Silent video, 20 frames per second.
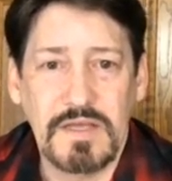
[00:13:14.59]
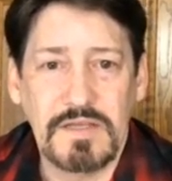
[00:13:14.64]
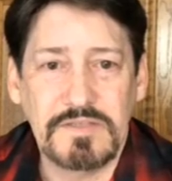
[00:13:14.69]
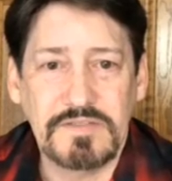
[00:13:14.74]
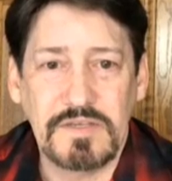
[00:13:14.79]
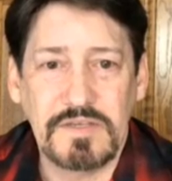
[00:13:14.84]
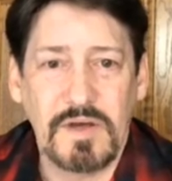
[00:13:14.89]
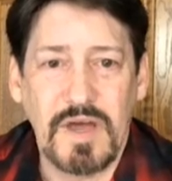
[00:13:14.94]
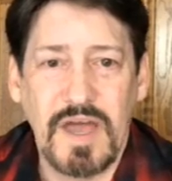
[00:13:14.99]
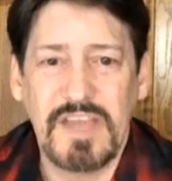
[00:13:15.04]

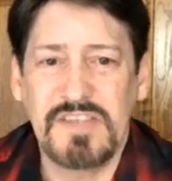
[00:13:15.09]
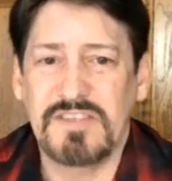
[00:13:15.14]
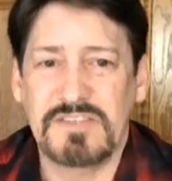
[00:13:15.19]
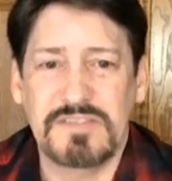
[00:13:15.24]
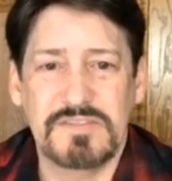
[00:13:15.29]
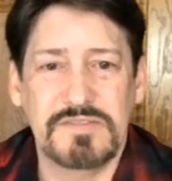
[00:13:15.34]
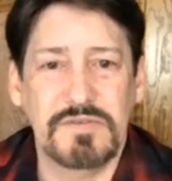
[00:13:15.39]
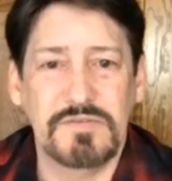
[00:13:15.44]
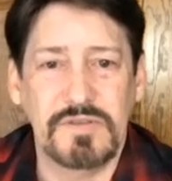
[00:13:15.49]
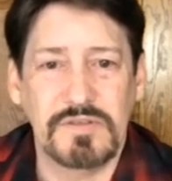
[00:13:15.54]
So I
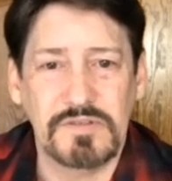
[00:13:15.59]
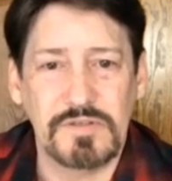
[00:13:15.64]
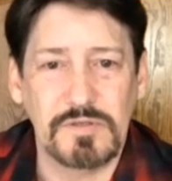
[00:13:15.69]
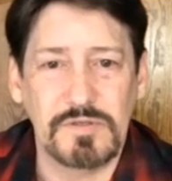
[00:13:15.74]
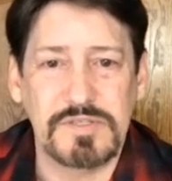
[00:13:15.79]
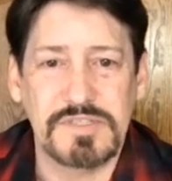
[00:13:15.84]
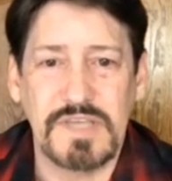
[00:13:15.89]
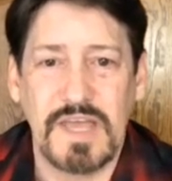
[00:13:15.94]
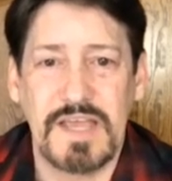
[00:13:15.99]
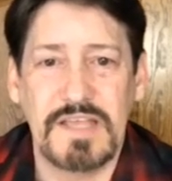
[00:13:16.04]
just do the
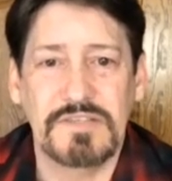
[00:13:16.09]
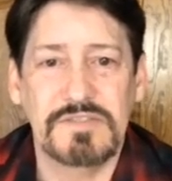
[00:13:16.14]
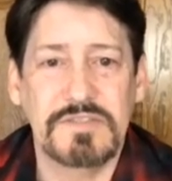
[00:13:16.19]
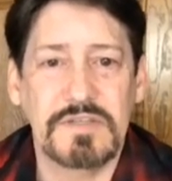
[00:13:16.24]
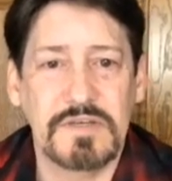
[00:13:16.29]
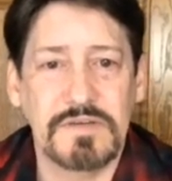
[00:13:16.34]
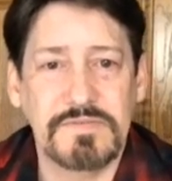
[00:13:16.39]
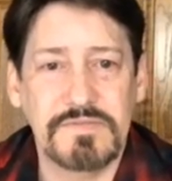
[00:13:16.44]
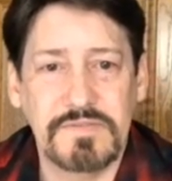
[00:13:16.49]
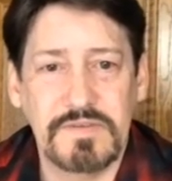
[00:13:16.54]
little side
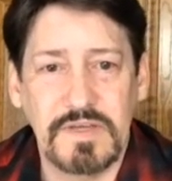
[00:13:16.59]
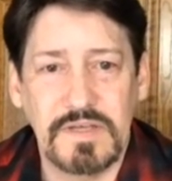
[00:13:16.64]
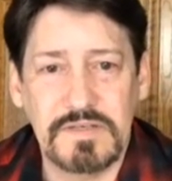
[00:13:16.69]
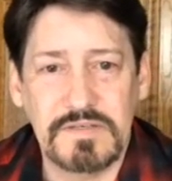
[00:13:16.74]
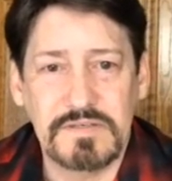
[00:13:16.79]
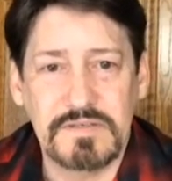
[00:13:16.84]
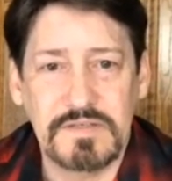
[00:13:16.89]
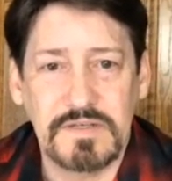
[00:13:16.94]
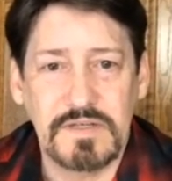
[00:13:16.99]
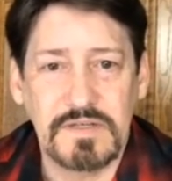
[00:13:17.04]
stuff
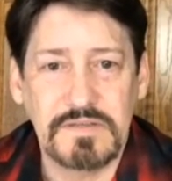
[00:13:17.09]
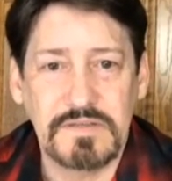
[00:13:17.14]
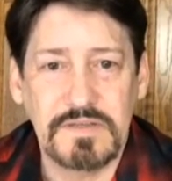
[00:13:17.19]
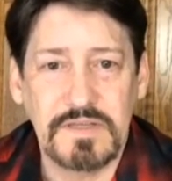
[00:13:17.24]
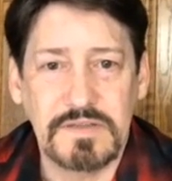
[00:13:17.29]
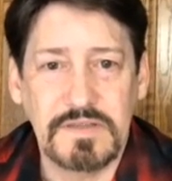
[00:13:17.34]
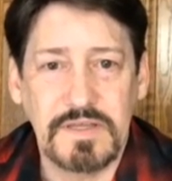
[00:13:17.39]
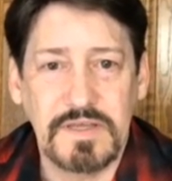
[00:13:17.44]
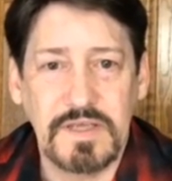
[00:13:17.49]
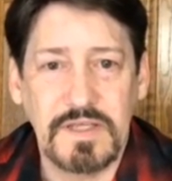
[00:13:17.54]

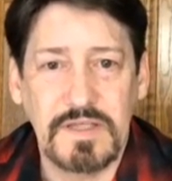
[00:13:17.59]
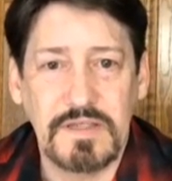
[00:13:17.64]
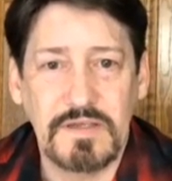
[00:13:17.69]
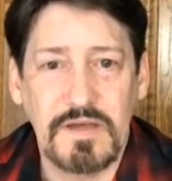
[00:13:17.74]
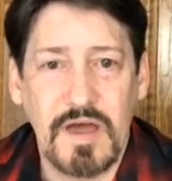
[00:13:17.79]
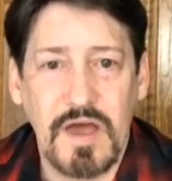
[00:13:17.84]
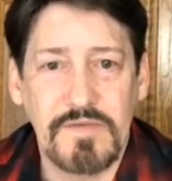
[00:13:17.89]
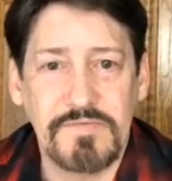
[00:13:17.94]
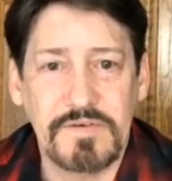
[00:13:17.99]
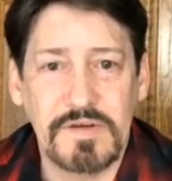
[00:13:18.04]
that they
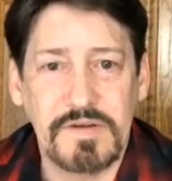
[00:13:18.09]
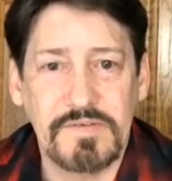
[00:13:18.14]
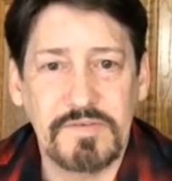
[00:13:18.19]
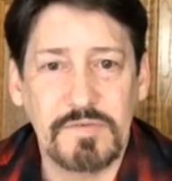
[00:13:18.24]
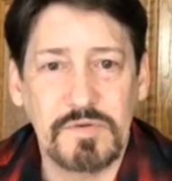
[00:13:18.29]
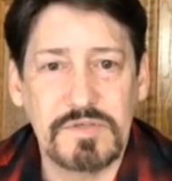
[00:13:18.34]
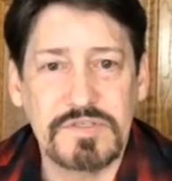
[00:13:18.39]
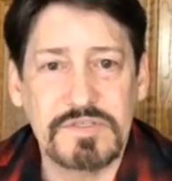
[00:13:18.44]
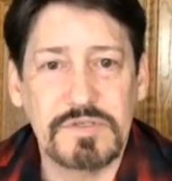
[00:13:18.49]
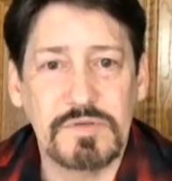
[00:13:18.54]
offer
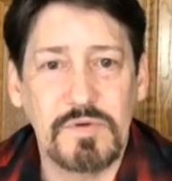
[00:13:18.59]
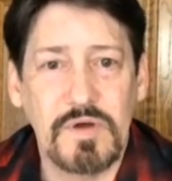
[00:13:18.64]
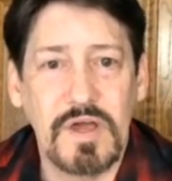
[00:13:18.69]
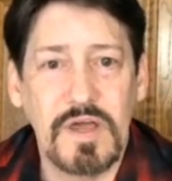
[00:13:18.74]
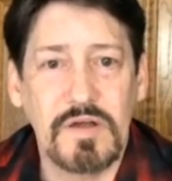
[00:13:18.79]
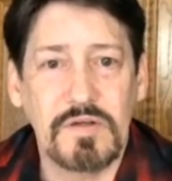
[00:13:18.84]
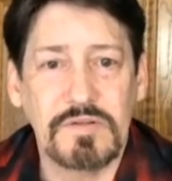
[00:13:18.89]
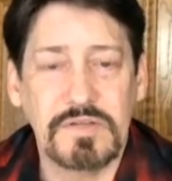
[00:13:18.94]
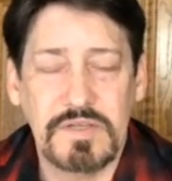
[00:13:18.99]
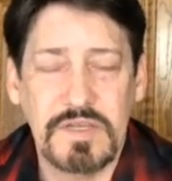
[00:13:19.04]
every once in a
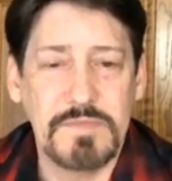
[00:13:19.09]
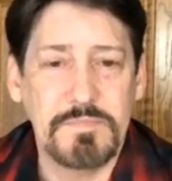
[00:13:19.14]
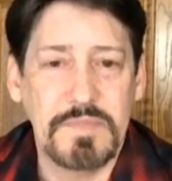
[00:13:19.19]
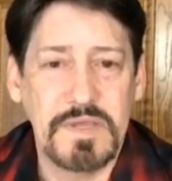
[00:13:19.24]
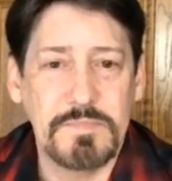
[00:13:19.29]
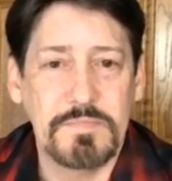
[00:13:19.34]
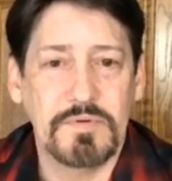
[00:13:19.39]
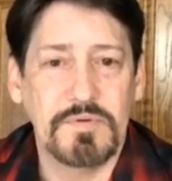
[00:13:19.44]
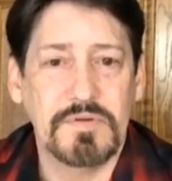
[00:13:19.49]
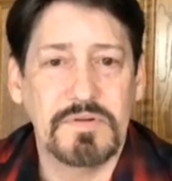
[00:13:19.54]
while, keep
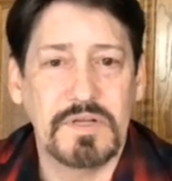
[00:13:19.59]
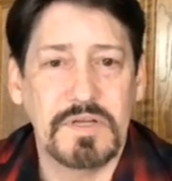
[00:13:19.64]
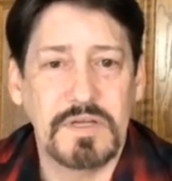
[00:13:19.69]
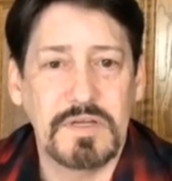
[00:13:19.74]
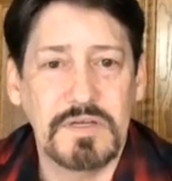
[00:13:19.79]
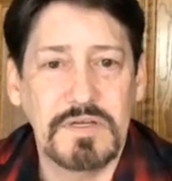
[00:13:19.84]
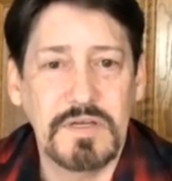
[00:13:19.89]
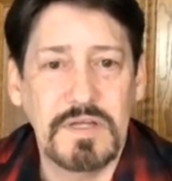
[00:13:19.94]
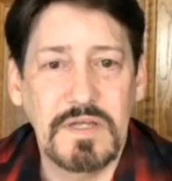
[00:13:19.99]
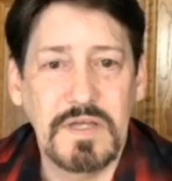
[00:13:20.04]
people